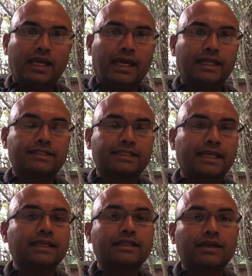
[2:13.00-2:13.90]
And
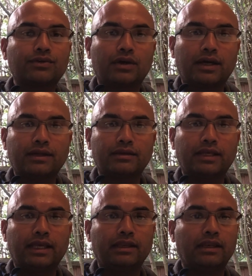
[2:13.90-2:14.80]
setting that right
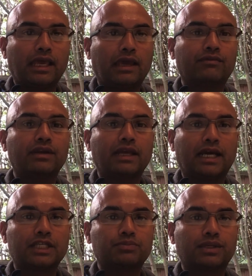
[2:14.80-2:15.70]
in every
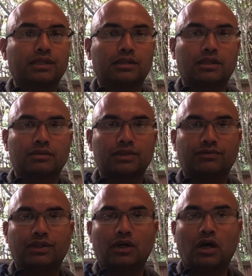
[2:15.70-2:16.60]
aspect in terms
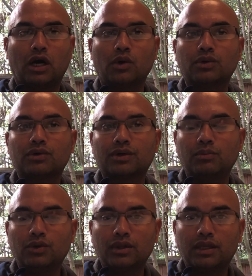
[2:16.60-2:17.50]
of how you're
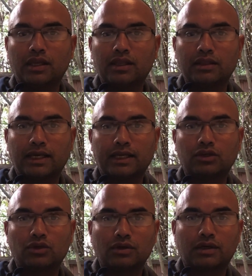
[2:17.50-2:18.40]
communicating
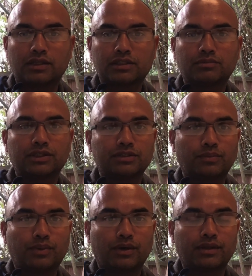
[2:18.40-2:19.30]
that to your customer is
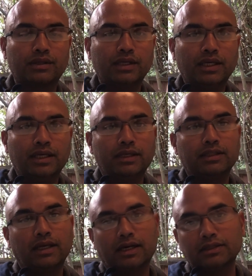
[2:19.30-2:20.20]
important.
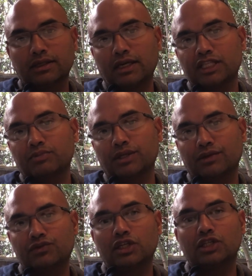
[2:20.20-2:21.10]
The other aspect
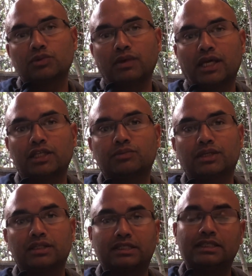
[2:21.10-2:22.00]
of change
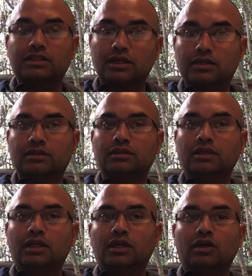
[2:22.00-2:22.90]
management is
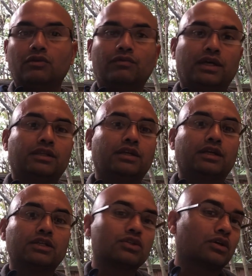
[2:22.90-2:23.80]
internal, whether
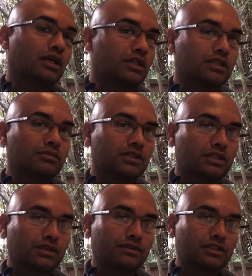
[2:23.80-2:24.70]
it is your customer
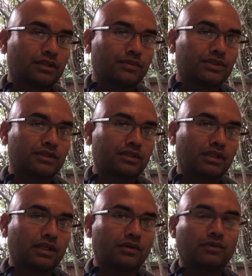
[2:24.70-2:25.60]
service
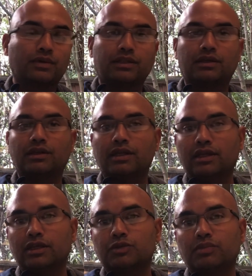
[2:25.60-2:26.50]
representative, whether
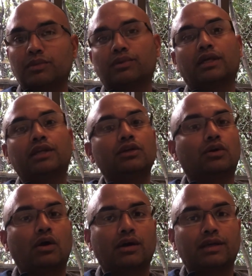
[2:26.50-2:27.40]
it is people in
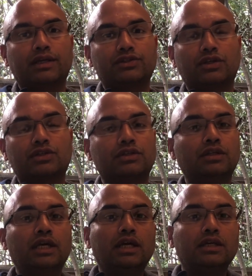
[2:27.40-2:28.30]
your
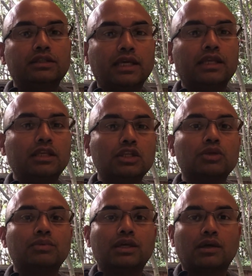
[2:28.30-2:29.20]
organization, they need
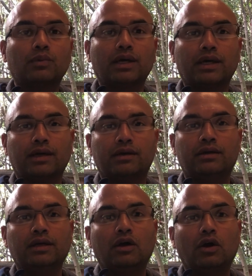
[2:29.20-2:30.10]
to be
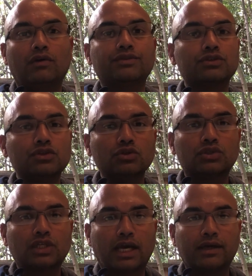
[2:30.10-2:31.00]
aware of this new
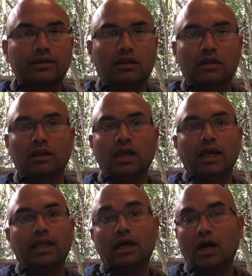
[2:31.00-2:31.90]
channel
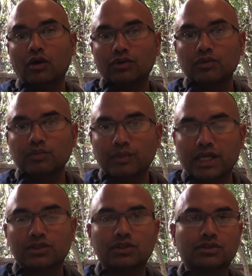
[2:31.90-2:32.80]
and how to
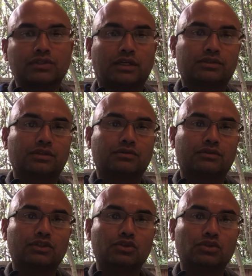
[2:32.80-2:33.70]
measure success of
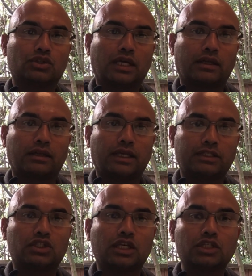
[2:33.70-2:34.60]
this new channel.
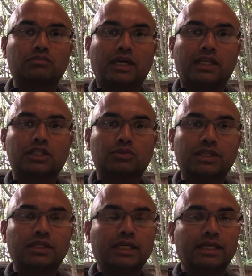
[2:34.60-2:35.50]
And change
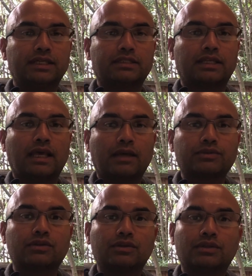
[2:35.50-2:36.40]
management is an
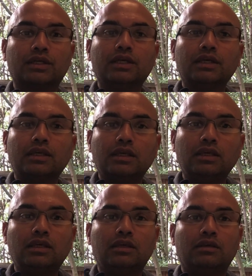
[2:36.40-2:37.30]
absolute
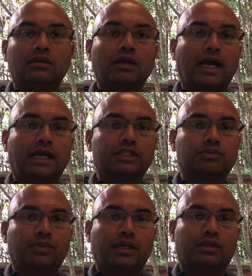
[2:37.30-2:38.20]
key
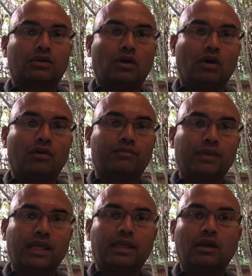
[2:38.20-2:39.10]
aspect of
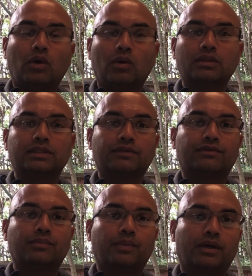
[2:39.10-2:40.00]
making all the
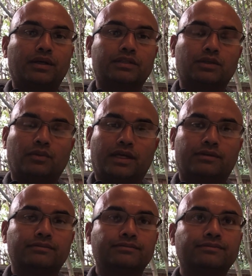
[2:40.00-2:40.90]
different parties aware.